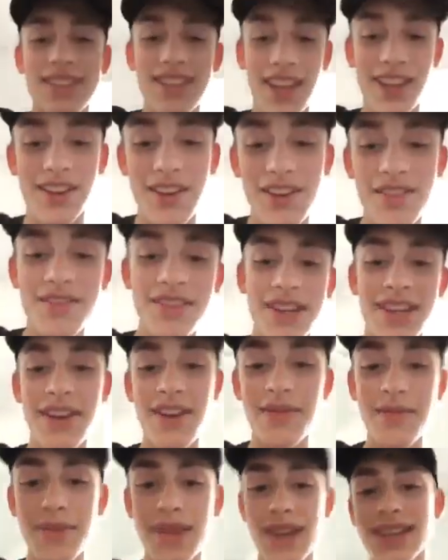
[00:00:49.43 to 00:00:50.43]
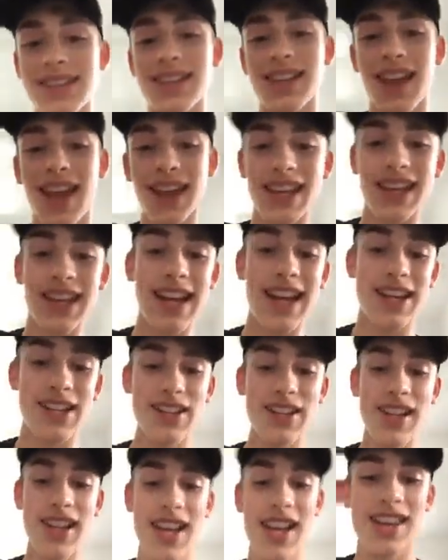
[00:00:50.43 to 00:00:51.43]
sent her a video of me singing the
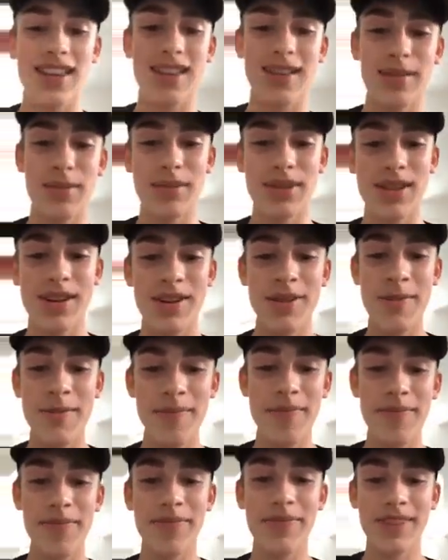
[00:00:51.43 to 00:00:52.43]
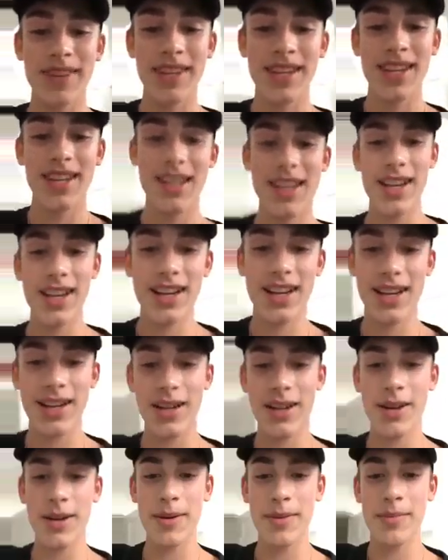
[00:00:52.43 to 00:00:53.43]
national anthem. So,
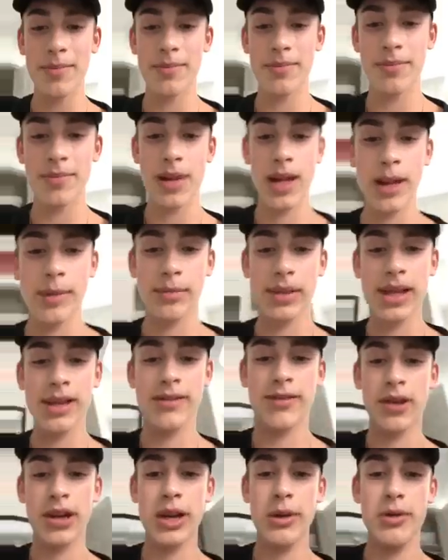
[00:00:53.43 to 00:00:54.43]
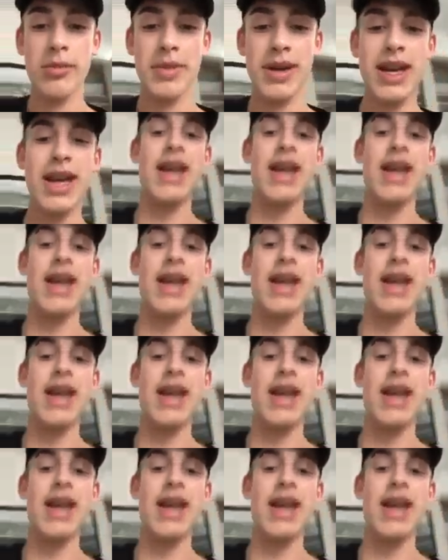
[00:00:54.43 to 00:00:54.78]
um, play Fortnite with me.